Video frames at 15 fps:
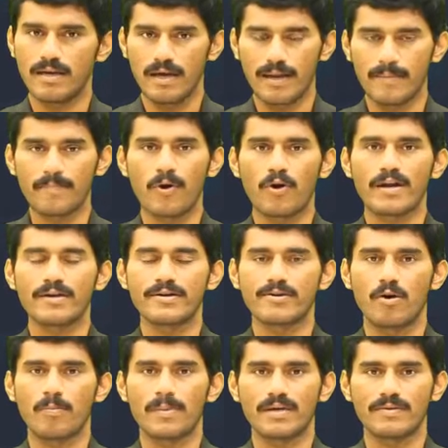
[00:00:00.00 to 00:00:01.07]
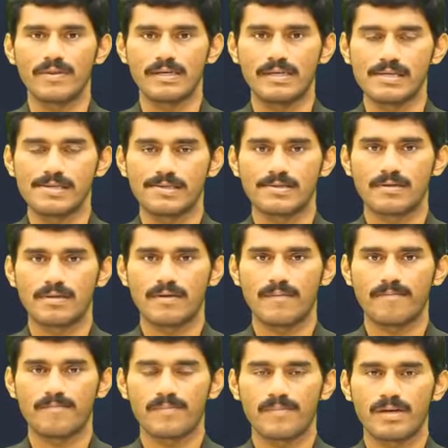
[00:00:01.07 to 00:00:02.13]
an important topic, that is
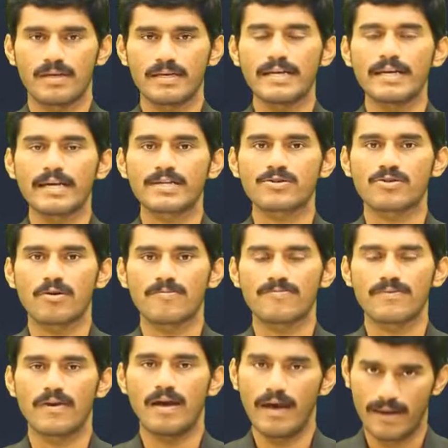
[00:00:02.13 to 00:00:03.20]
detection of